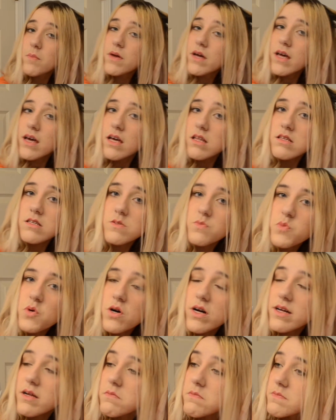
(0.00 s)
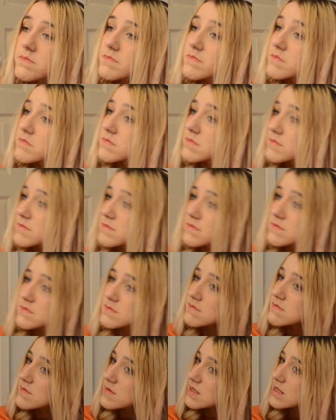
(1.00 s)
picky at this point.
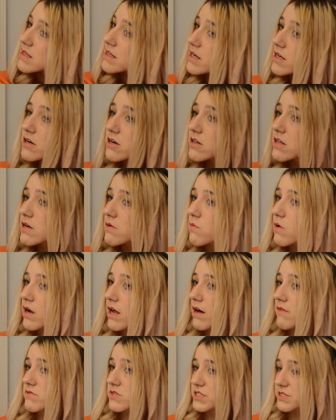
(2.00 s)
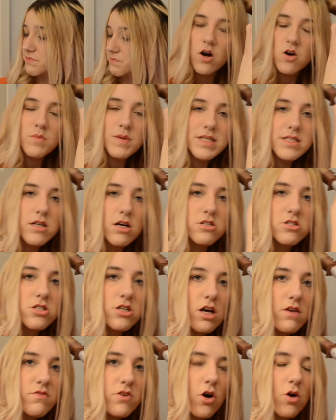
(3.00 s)
Literally whatever. How are my touch
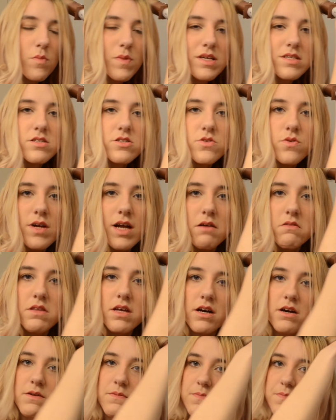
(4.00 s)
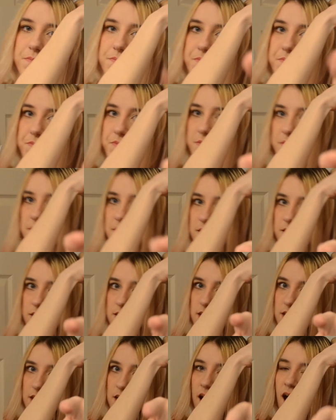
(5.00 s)
starved homies doing out there?
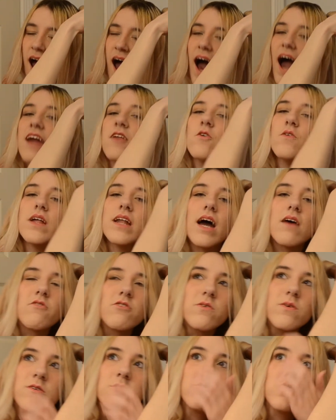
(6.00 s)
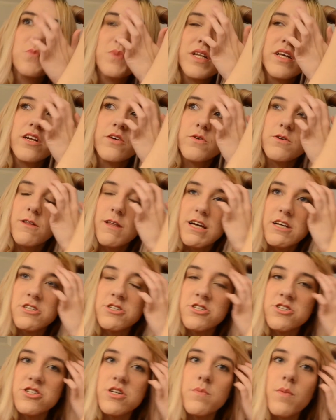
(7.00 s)
I know that everyone who's been in a
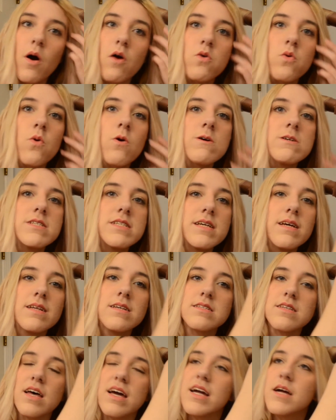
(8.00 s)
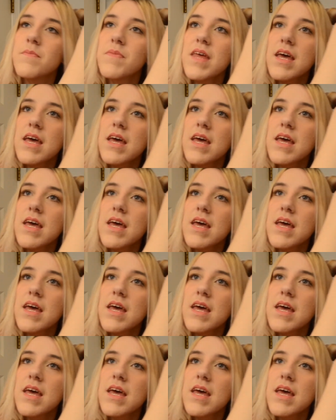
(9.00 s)
relationship all quarantine is like,